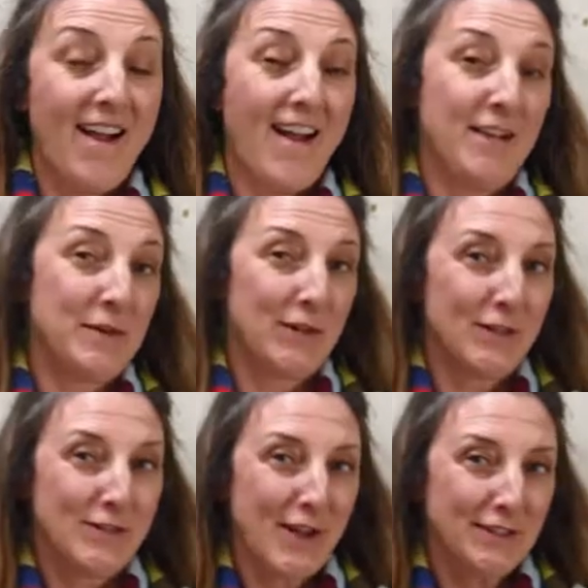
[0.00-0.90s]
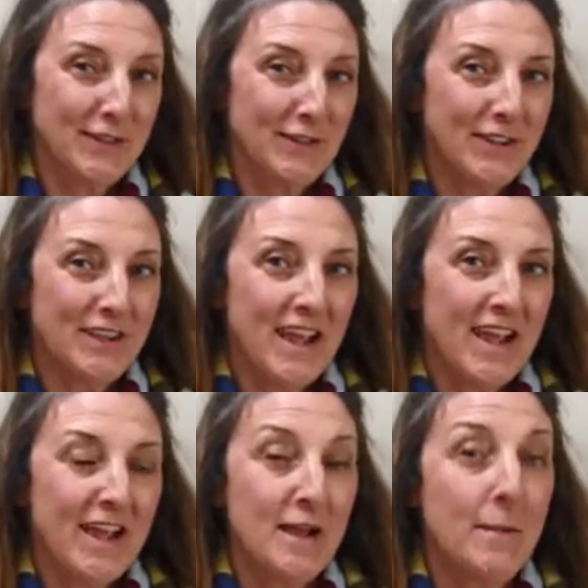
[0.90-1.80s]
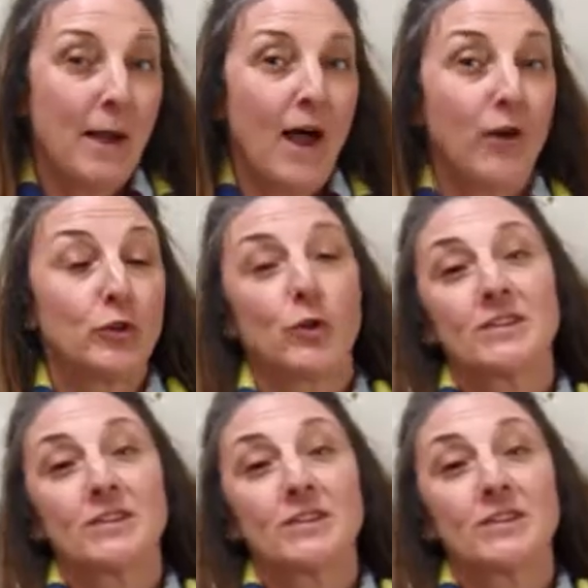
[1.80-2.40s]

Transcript: I'm here to talk to you today about your